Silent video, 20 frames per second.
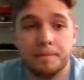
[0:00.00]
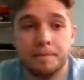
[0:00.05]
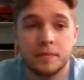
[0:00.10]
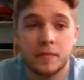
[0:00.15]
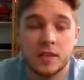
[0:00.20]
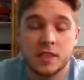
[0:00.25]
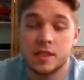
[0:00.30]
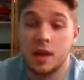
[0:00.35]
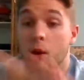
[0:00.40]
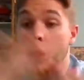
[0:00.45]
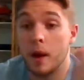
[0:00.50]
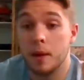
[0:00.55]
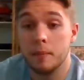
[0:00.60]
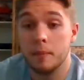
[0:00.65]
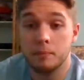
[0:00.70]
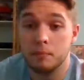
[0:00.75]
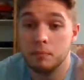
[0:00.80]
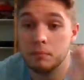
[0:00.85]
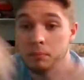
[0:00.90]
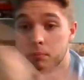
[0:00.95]
It's how I
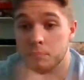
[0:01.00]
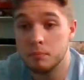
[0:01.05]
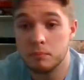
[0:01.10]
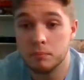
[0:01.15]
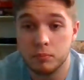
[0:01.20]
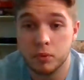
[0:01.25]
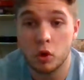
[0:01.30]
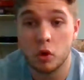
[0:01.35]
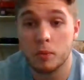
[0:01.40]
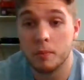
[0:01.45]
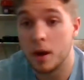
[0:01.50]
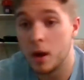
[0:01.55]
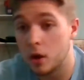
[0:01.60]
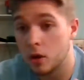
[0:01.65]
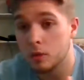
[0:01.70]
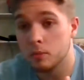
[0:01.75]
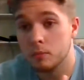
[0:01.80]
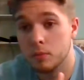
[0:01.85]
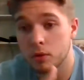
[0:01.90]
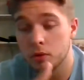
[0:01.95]
broke my
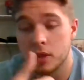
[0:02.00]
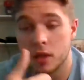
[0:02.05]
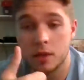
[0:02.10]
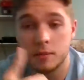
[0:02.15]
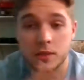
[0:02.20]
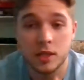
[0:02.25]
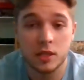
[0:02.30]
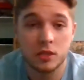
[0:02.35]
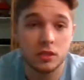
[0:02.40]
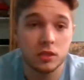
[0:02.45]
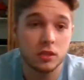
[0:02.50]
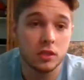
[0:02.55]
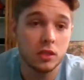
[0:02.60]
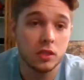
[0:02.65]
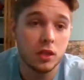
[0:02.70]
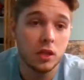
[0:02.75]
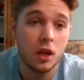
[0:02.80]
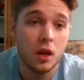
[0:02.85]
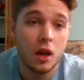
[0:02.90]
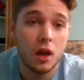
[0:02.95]
arm both times, actually.
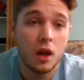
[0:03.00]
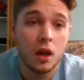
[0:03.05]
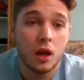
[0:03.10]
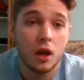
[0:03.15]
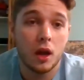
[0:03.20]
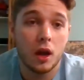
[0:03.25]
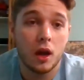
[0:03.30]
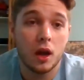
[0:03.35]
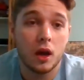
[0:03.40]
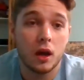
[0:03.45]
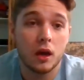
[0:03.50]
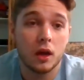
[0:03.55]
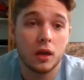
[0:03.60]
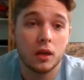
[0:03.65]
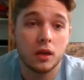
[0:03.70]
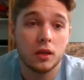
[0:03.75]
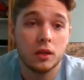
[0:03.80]
Uh,